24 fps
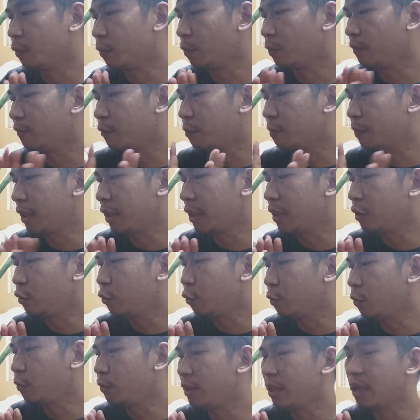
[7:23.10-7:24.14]
We completed
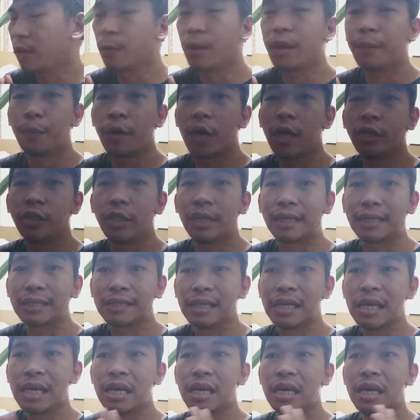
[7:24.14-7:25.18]
2 DIY projects
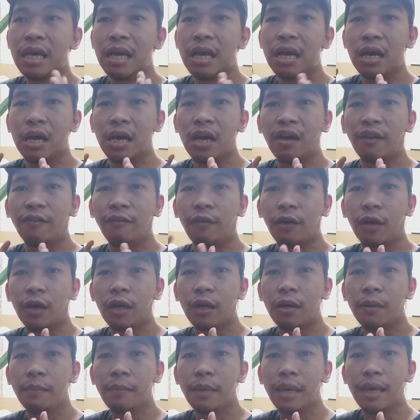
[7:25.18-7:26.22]

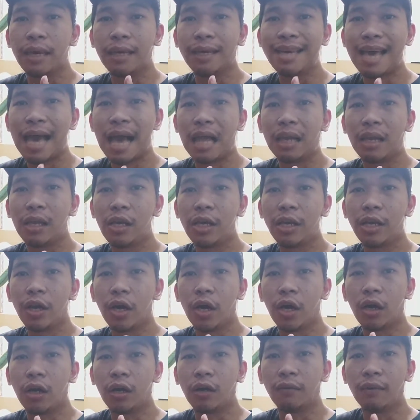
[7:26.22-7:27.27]
from
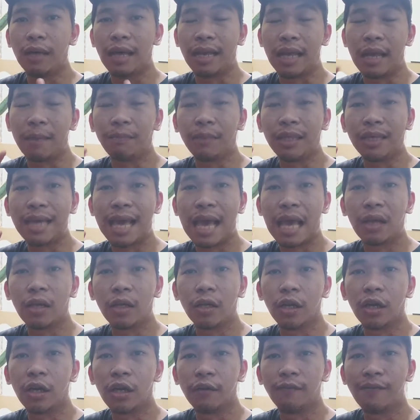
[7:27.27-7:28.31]
an empty
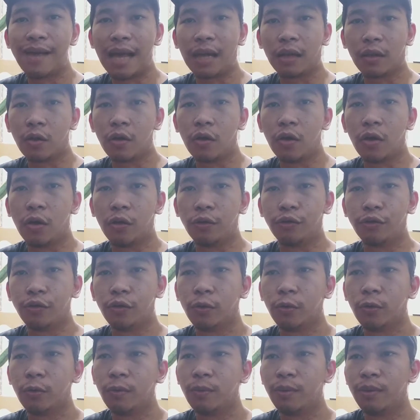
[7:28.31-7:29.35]
gallon of alcohol.
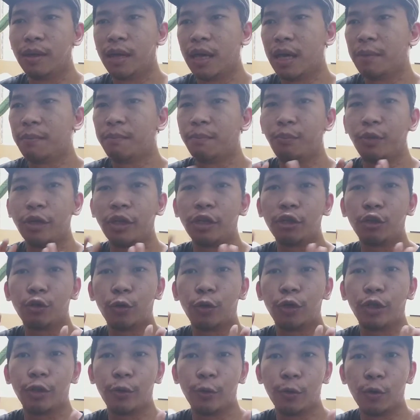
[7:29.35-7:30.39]
So I'm pretty
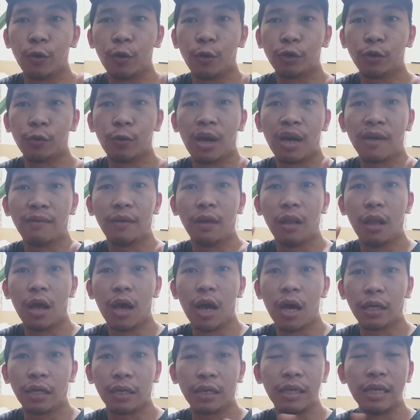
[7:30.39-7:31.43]
sure you also have a
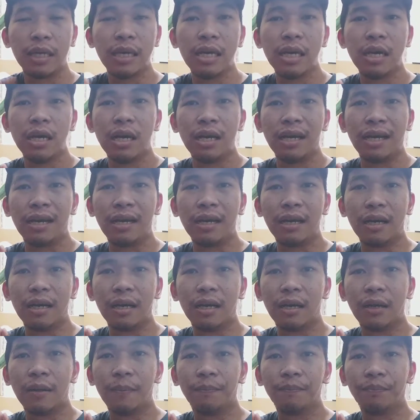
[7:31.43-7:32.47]
lot
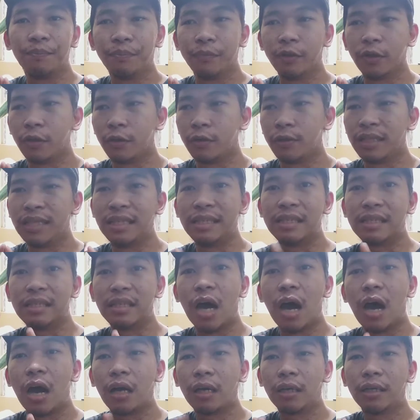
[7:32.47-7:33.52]
you know, in
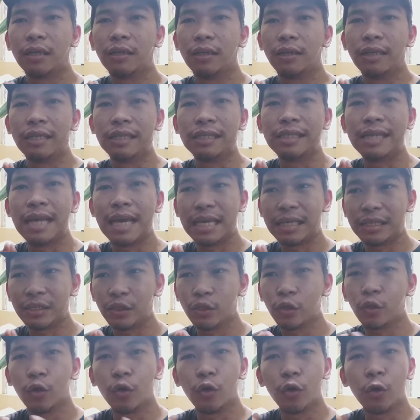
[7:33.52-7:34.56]
stock these days,
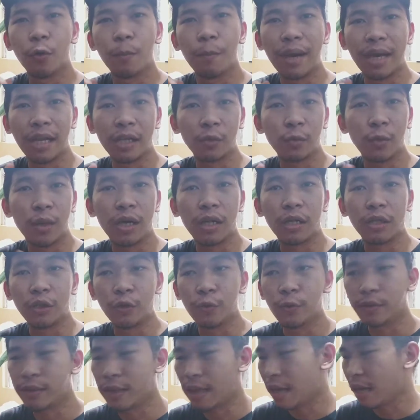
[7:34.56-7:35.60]
so might as well
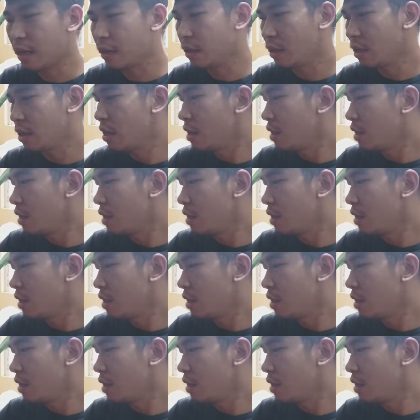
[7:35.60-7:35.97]
use that.